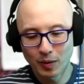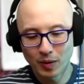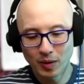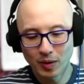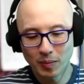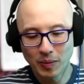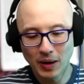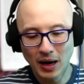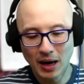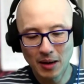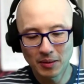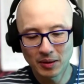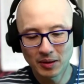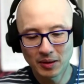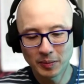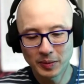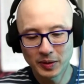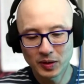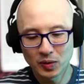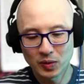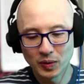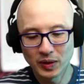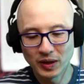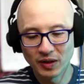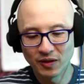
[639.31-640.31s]
were probably
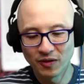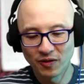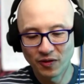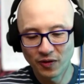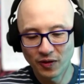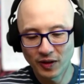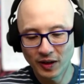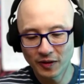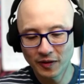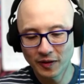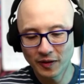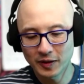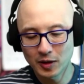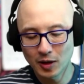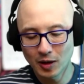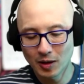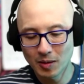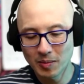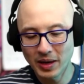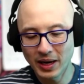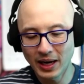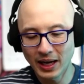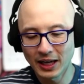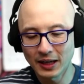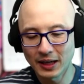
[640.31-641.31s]
between 5th term
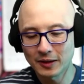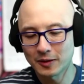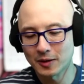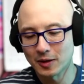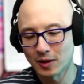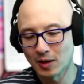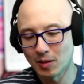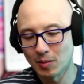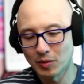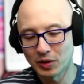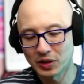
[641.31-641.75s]
and 8th term,